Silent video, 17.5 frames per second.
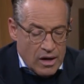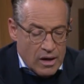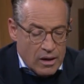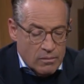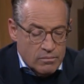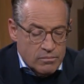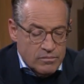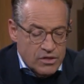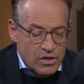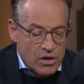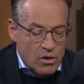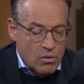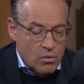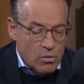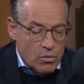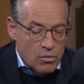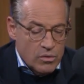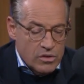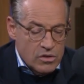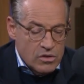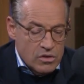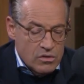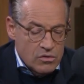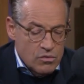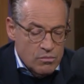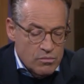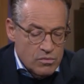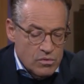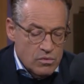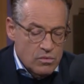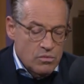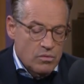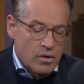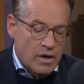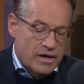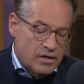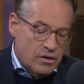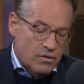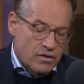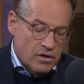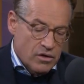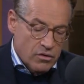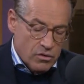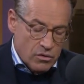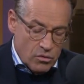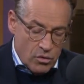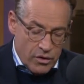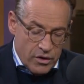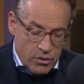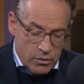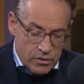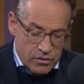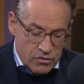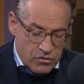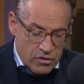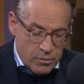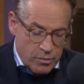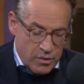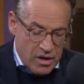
I know that you're a lawyer with the Trump